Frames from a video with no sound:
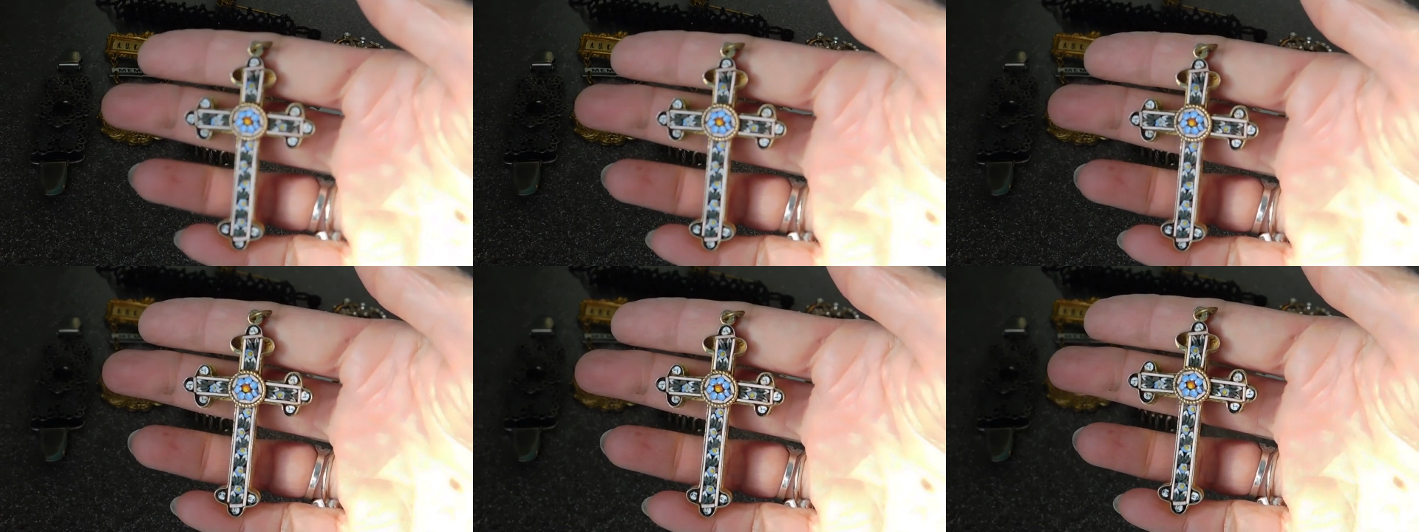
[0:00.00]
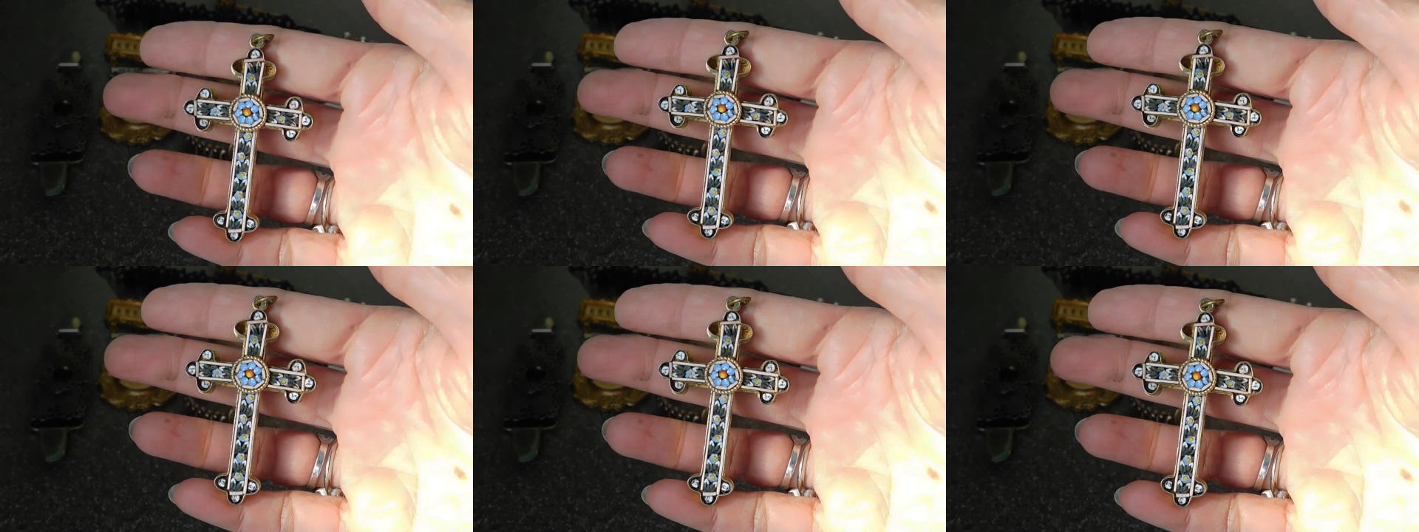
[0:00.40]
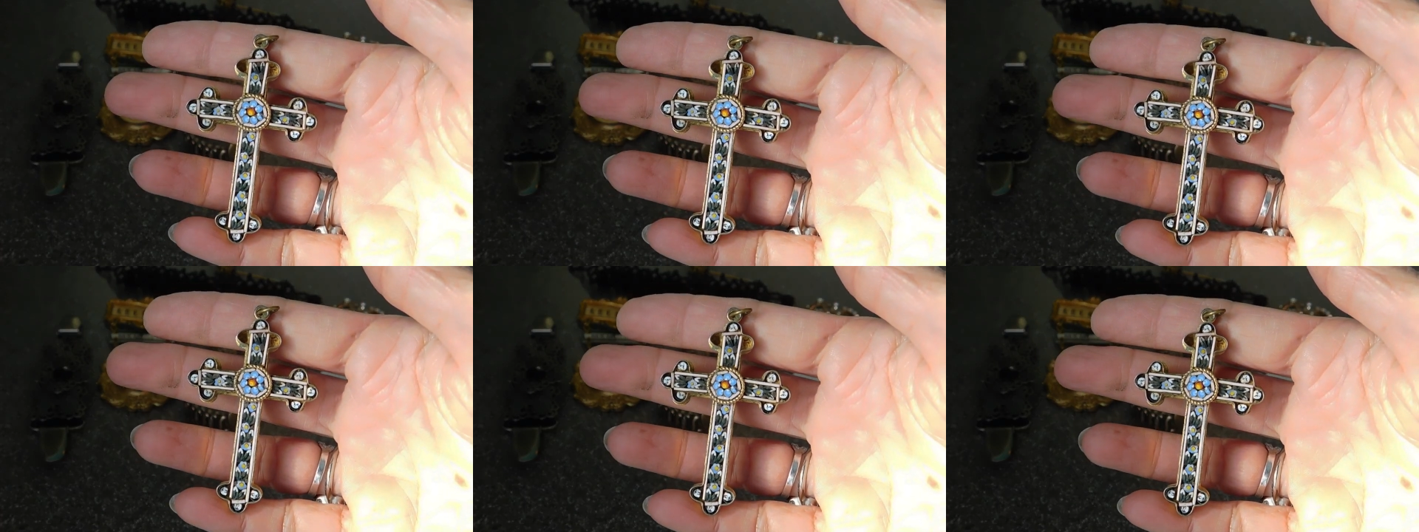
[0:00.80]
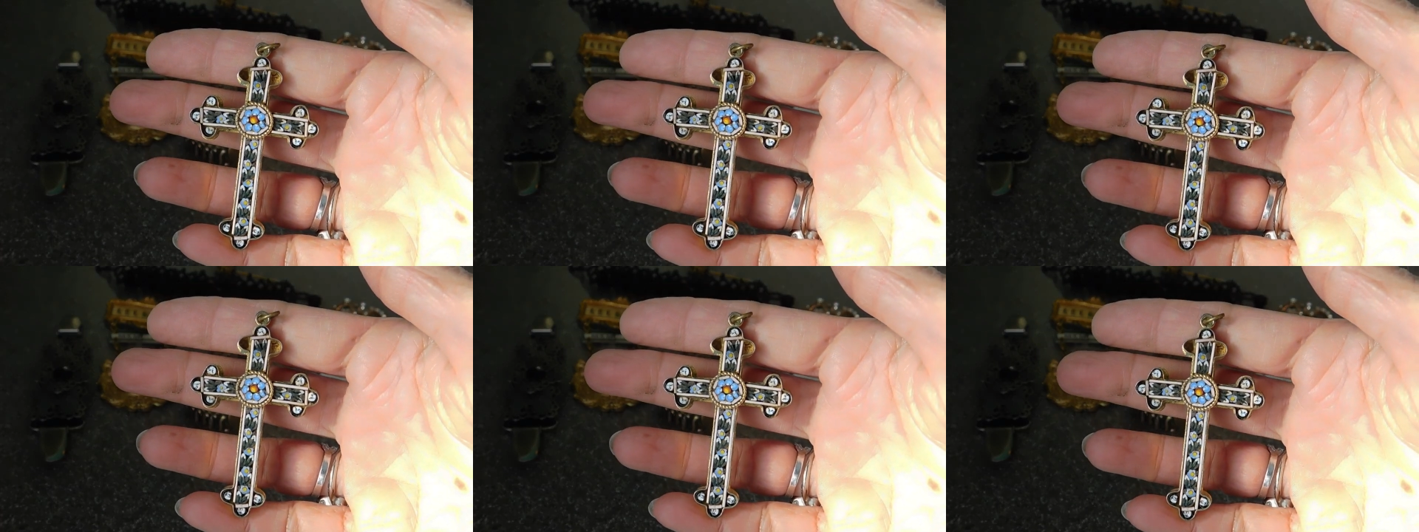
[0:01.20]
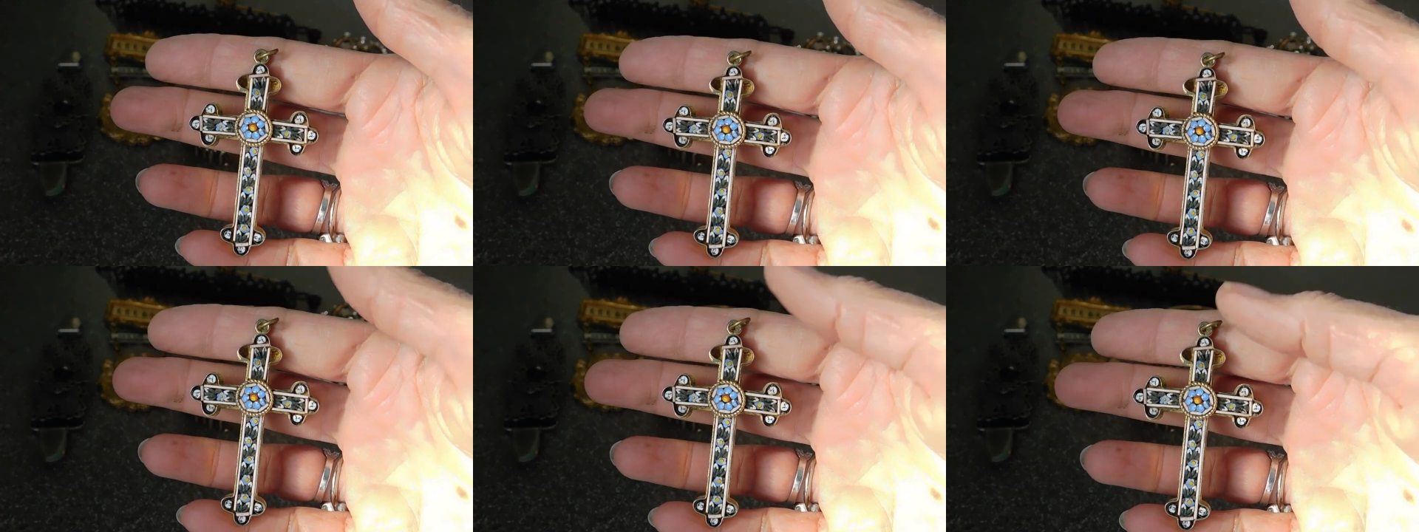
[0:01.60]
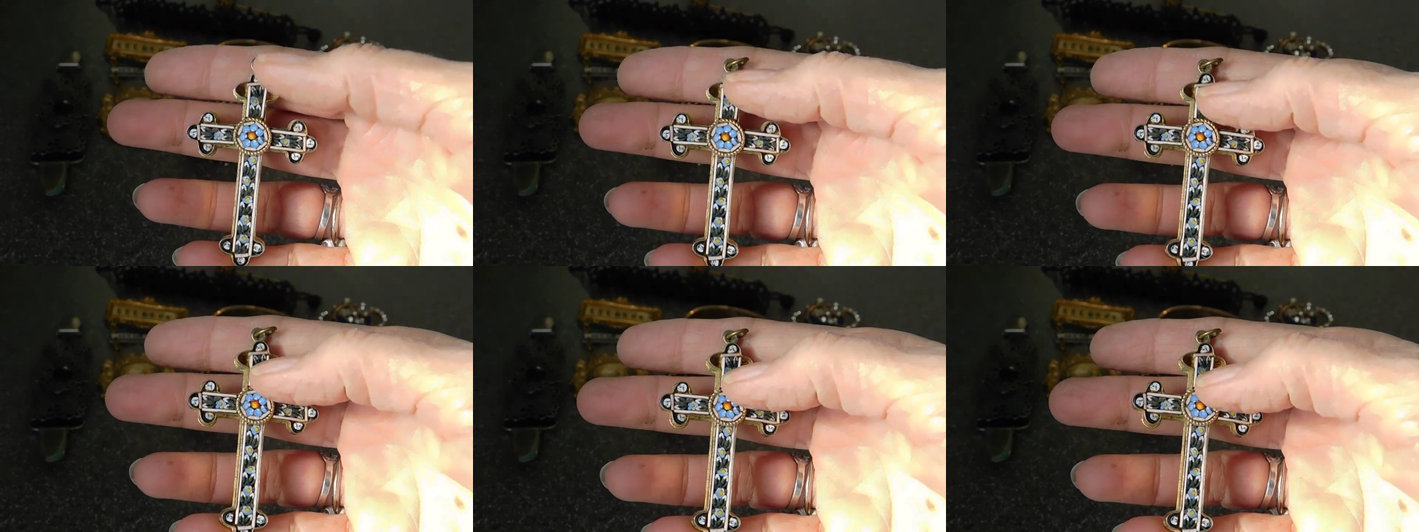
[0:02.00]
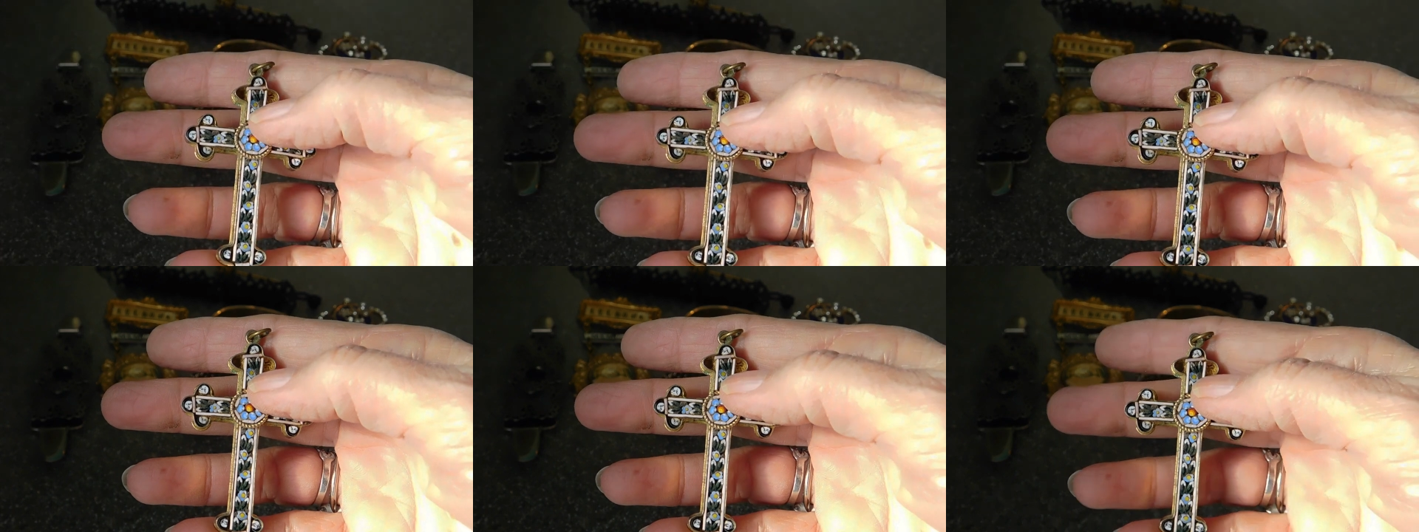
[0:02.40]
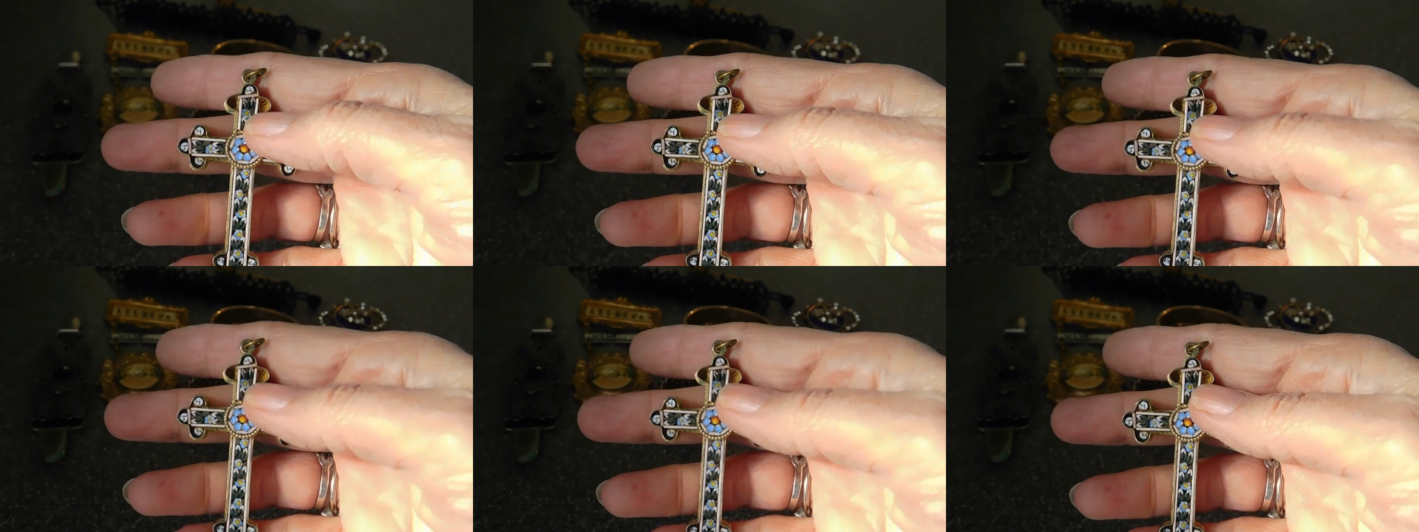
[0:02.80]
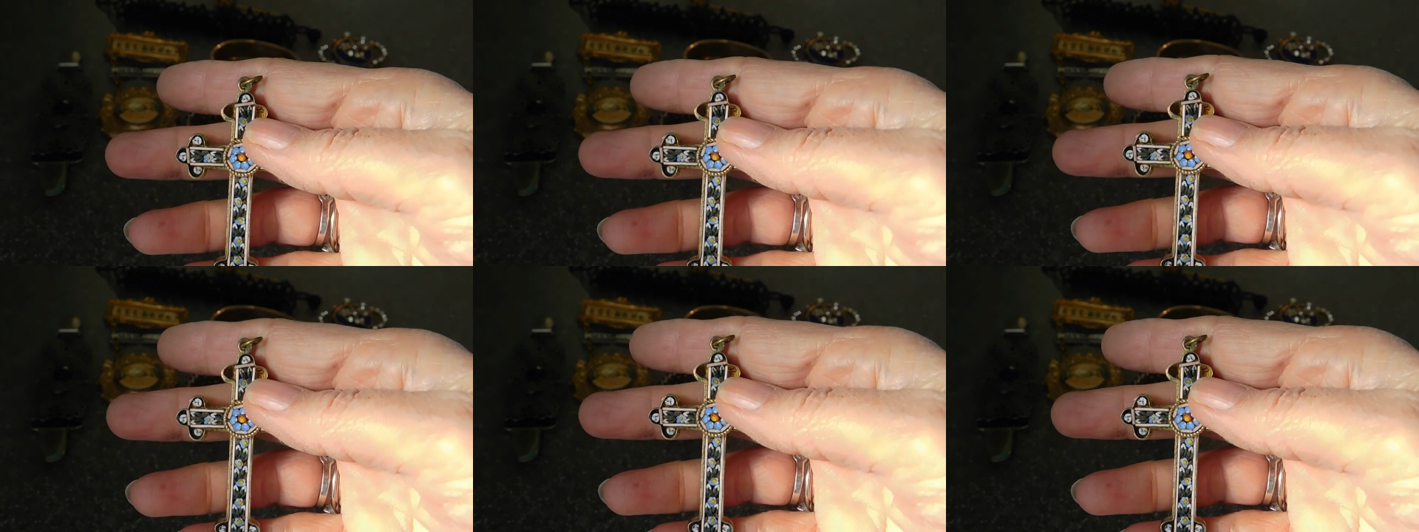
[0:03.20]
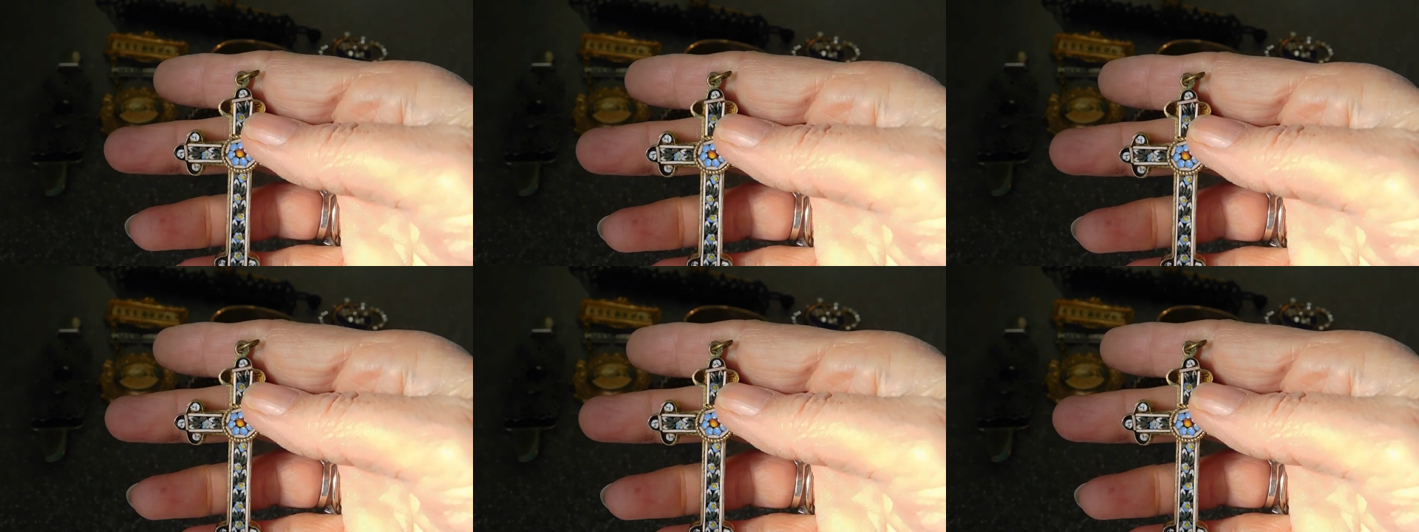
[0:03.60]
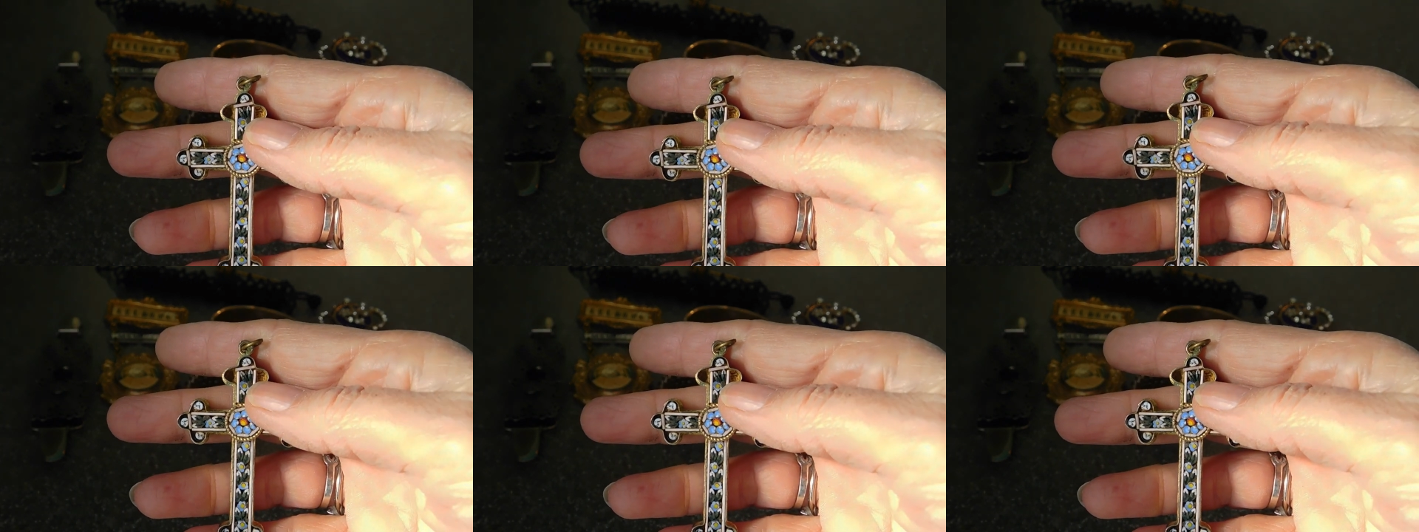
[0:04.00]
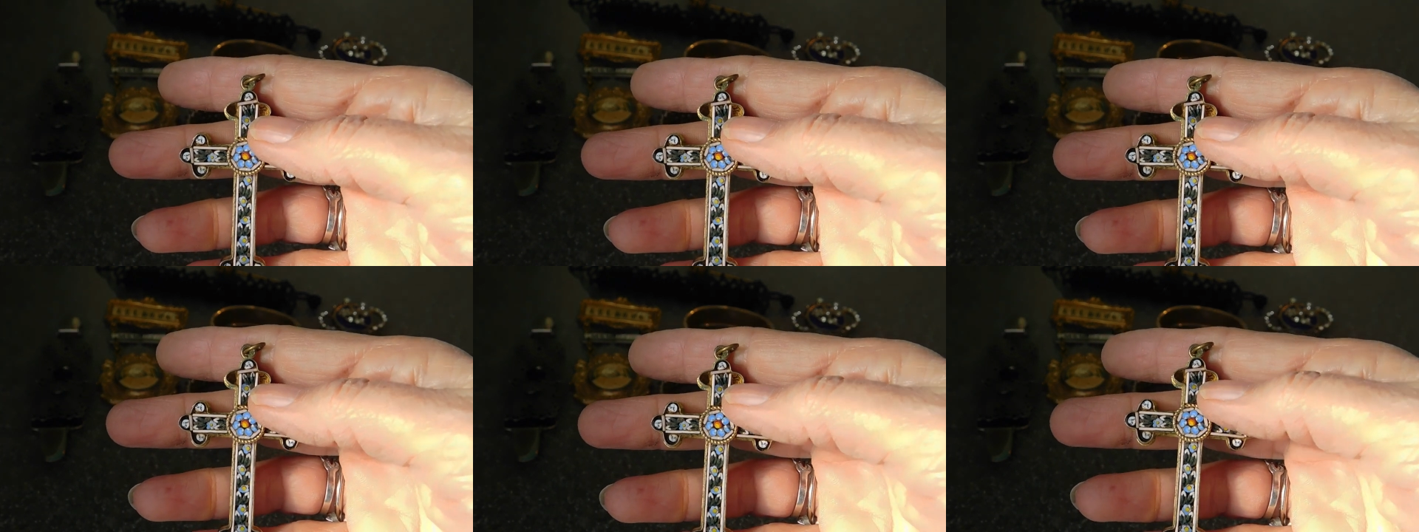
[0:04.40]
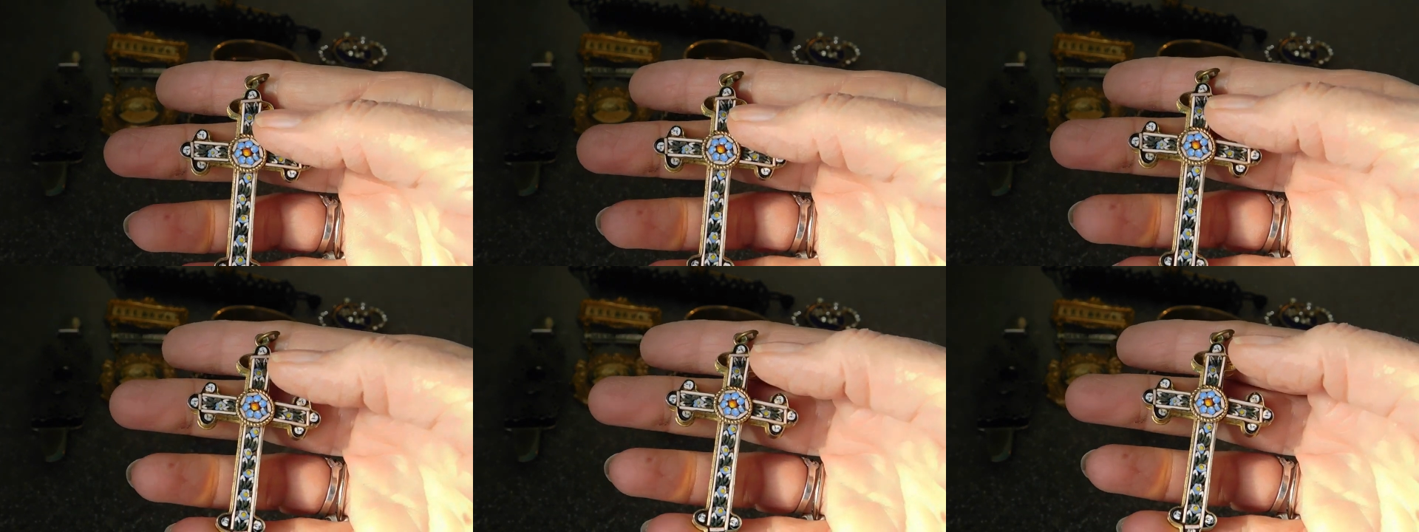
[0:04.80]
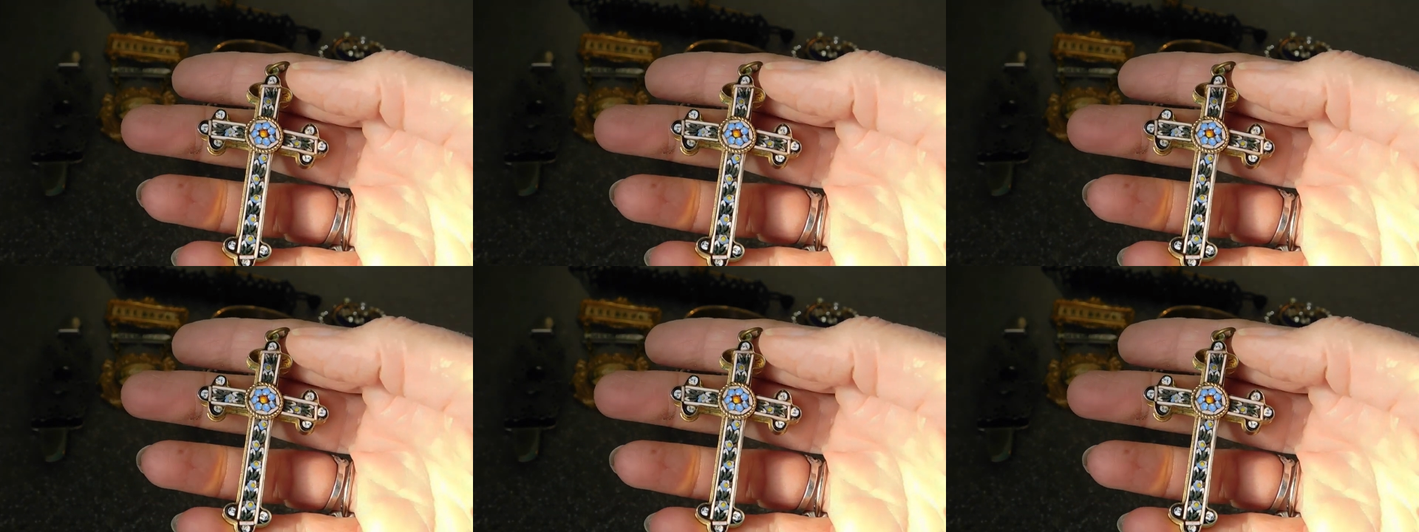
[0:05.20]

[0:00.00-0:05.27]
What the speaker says: Nobody's mouth can be seen.